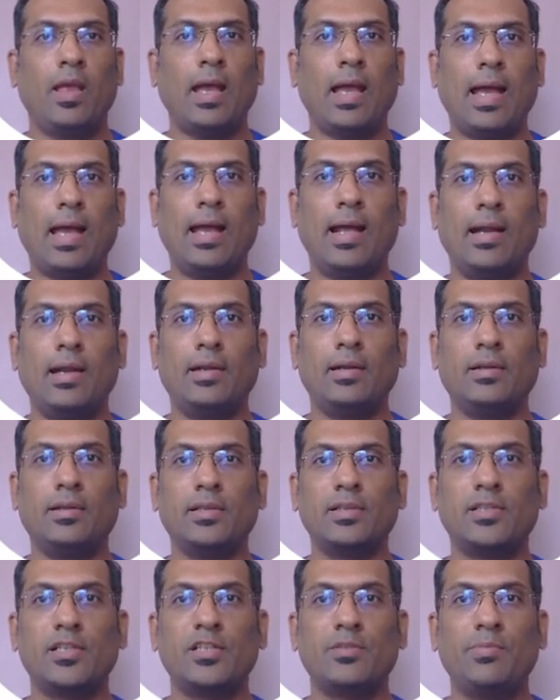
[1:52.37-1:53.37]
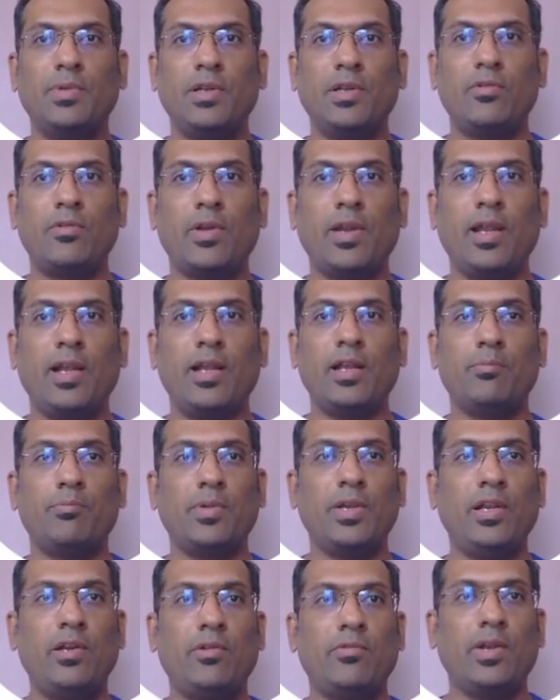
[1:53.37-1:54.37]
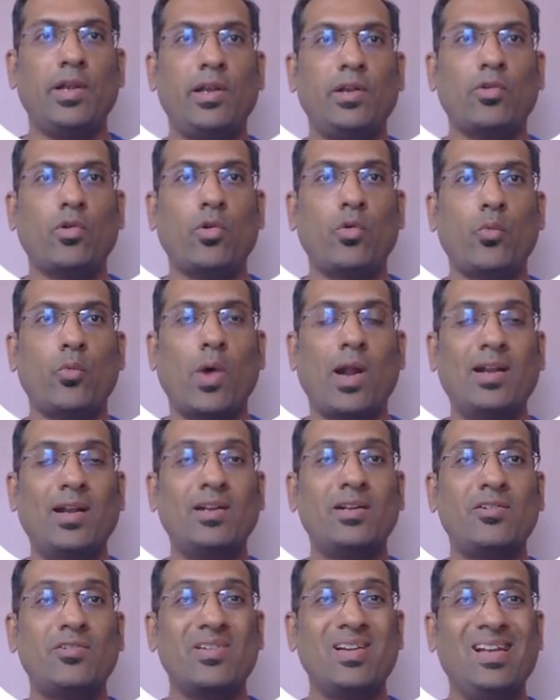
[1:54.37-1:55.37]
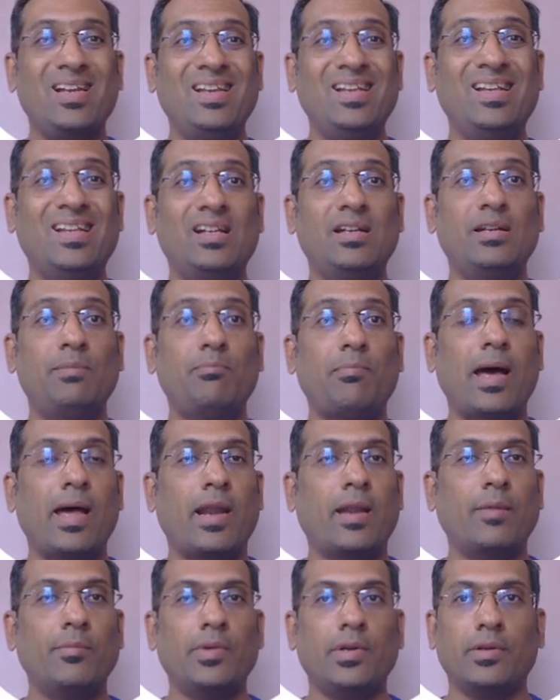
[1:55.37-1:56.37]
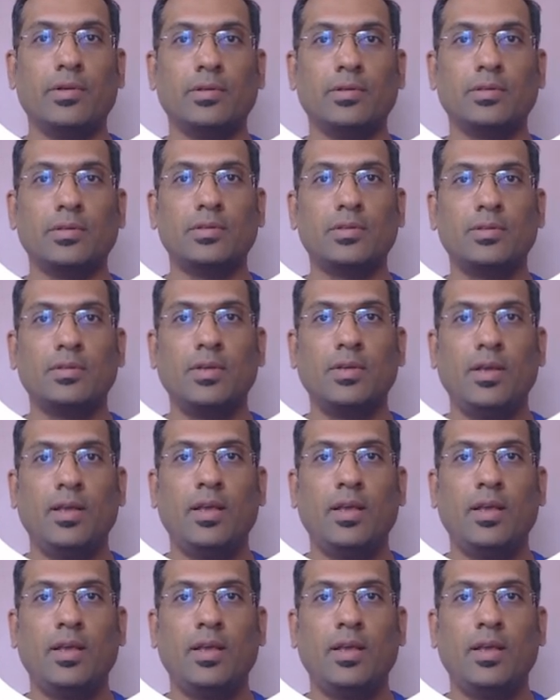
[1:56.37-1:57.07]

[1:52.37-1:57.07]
And this has been pre-trained on 1 trillion parameters